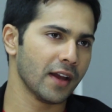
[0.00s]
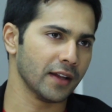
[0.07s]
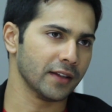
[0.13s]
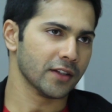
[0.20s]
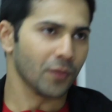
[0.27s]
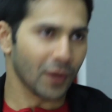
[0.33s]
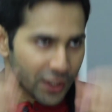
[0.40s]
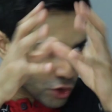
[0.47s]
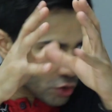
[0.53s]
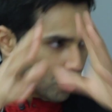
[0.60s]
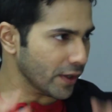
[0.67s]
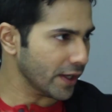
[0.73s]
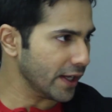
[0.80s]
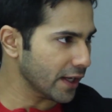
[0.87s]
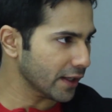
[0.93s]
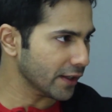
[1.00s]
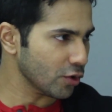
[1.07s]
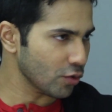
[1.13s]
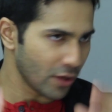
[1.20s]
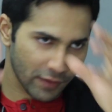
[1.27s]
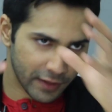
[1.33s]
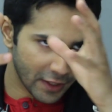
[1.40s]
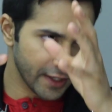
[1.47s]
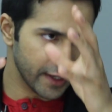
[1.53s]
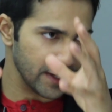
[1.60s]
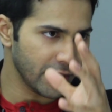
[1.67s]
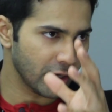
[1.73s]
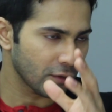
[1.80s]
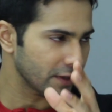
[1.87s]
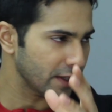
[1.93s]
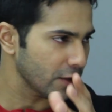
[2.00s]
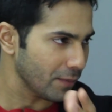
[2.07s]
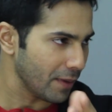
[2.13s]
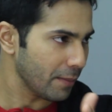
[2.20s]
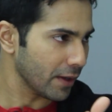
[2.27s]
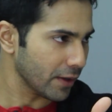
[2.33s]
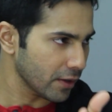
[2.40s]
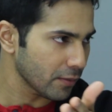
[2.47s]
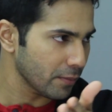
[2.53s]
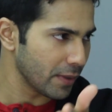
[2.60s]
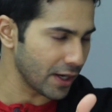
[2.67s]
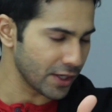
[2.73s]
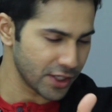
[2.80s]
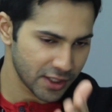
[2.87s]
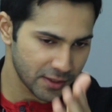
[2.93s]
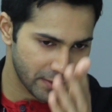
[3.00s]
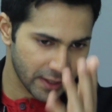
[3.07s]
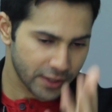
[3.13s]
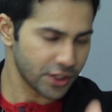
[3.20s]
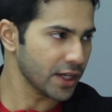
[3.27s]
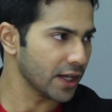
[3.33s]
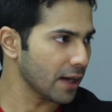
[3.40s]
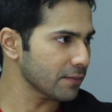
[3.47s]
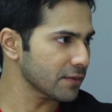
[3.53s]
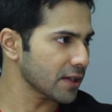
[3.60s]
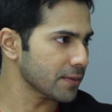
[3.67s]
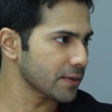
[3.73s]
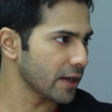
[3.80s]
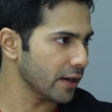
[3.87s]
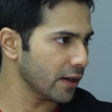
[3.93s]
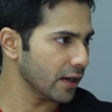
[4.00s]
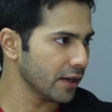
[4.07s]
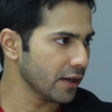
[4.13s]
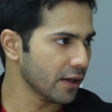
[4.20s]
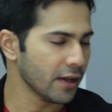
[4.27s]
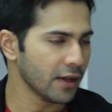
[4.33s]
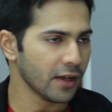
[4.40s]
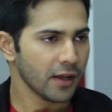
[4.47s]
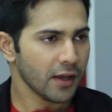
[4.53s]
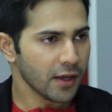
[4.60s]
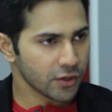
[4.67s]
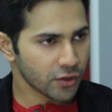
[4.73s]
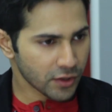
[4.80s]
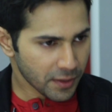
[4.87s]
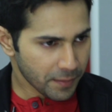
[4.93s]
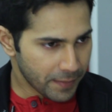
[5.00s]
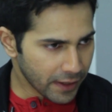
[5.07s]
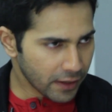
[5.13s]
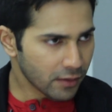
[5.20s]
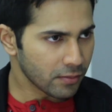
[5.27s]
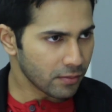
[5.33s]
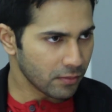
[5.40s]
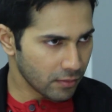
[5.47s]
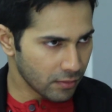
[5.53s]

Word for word: and there's one chunni and then you have a lady over there my mother Prachi mm-hmm. is playing she comes up suddenly so it's a bit